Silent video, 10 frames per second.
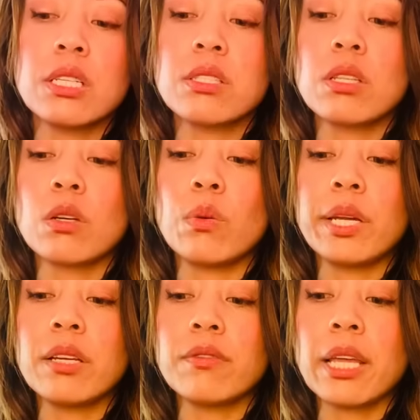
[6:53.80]
is the
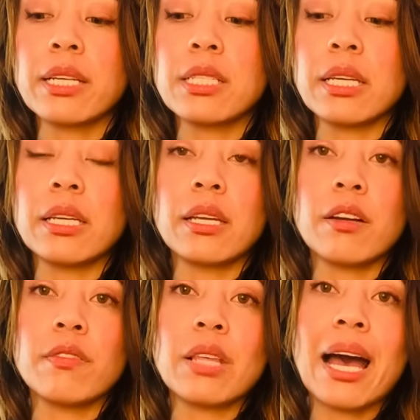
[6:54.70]
queen of like taking
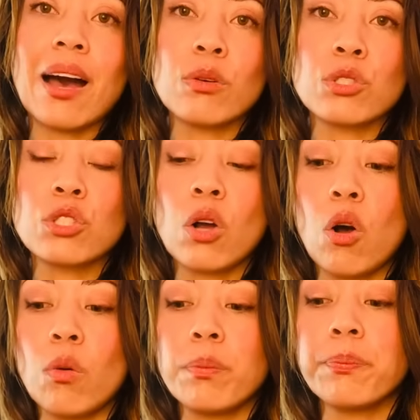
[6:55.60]
care of the house,
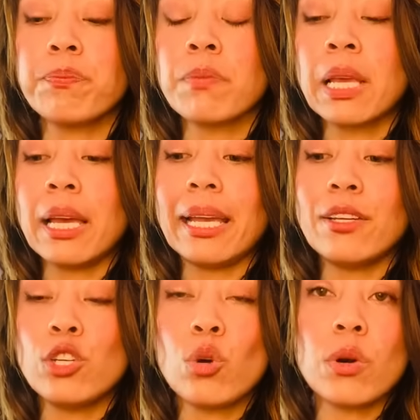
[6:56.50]
home,
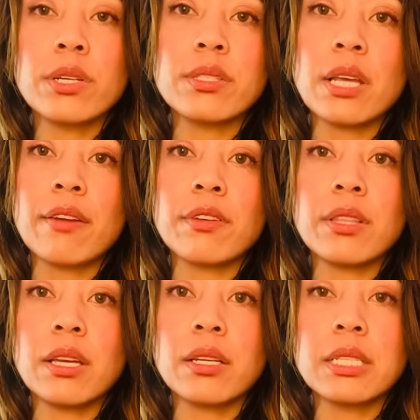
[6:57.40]
indoors,
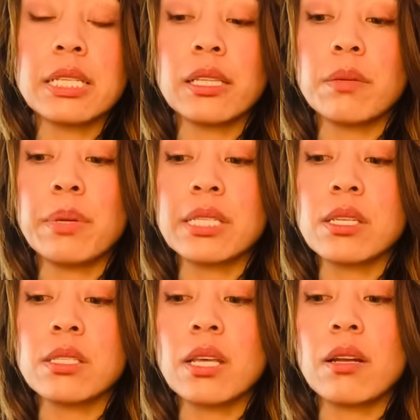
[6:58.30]
everything on a daily
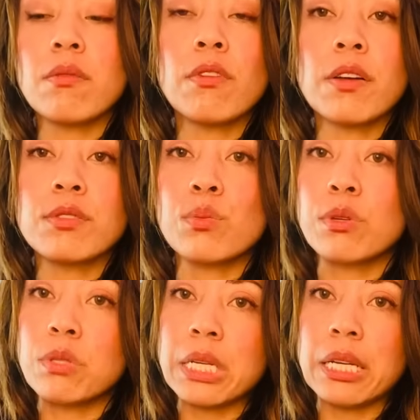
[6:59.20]
basis that involves
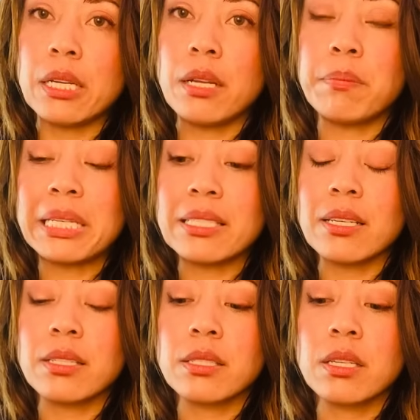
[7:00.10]
routine and
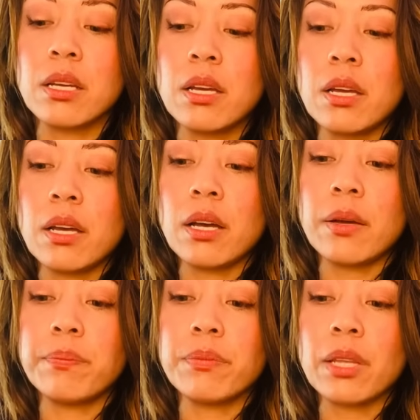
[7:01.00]
business.
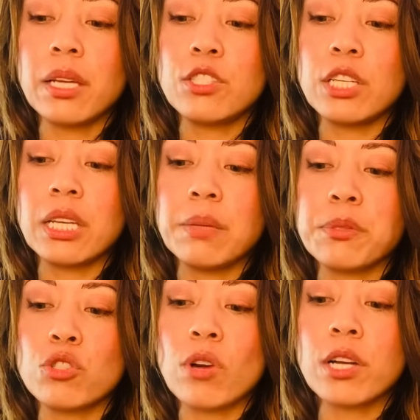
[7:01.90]
And she keeps
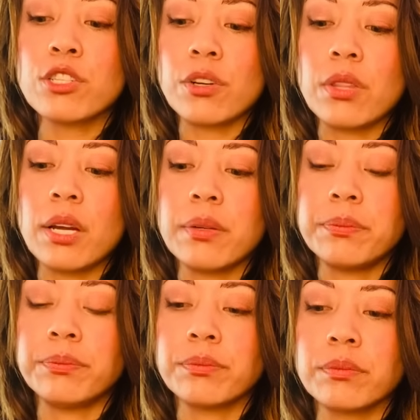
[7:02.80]
structure there.
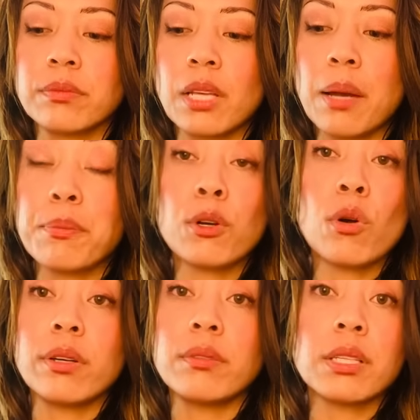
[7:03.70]

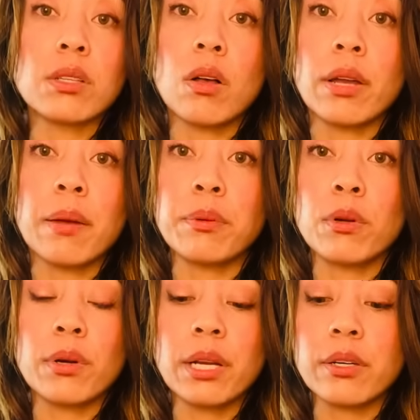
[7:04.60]
Capricorn, that's all
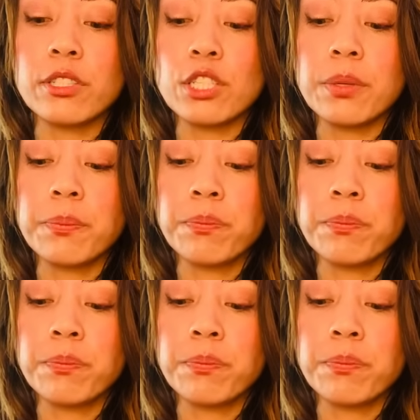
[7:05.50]
Capricorn energy.